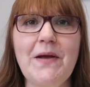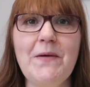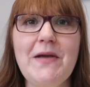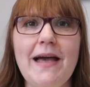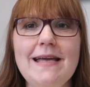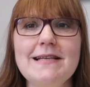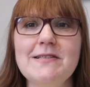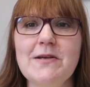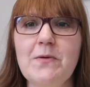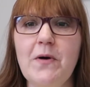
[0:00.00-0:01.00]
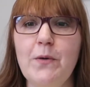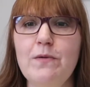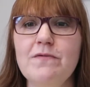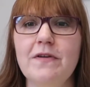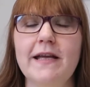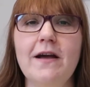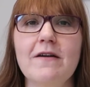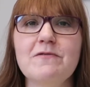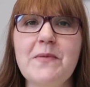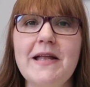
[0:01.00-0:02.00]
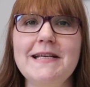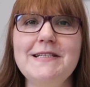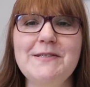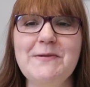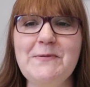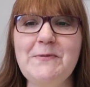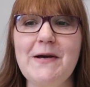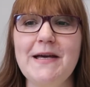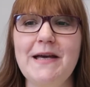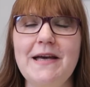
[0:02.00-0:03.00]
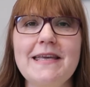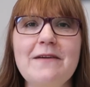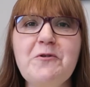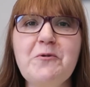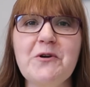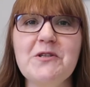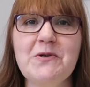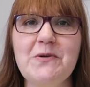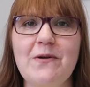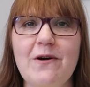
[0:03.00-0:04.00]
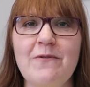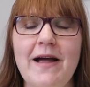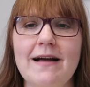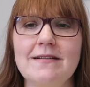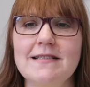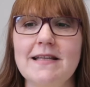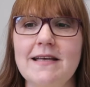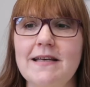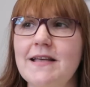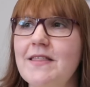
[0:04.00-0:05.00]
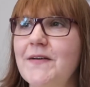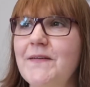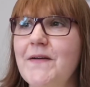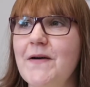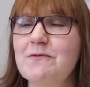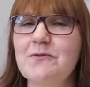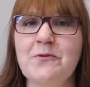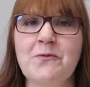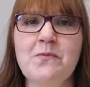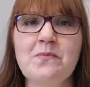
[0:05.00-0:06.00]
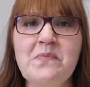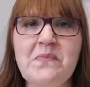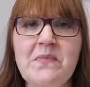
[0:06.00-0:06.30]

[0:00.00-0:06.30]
Okay, so hopefully I've managed to give you a tour around the craft room,